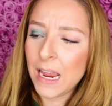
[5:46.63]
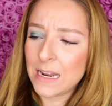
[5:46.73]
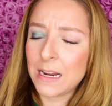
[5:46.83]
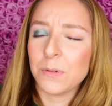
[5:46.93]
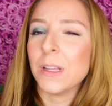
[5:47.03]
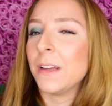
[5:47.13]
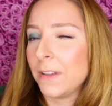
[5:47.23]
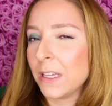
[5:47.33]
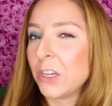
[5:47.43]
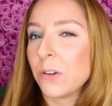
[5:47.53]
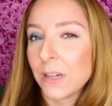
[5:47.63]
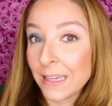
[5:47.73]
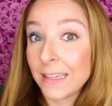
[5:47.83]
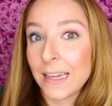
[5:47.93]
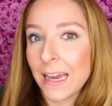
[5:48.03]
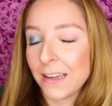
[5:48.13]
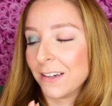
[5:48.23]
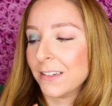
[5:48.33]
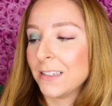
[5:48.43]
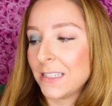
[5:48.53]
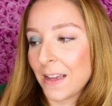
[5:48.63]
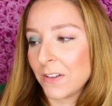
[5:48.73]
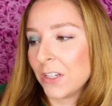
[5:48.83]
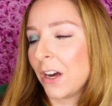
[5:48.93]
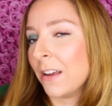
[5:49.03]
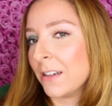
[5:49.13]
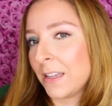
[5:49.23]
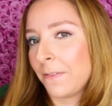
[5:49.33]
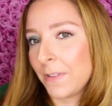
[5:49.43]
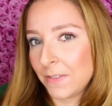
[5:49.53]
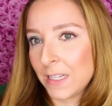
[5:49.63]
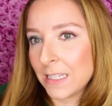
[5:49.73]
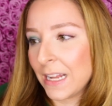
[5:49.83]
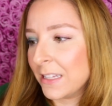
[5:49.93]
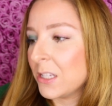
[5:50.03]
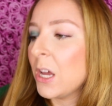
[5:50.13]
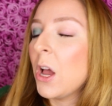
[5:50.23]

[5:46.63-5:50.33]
And I really feel like you can get your $7.50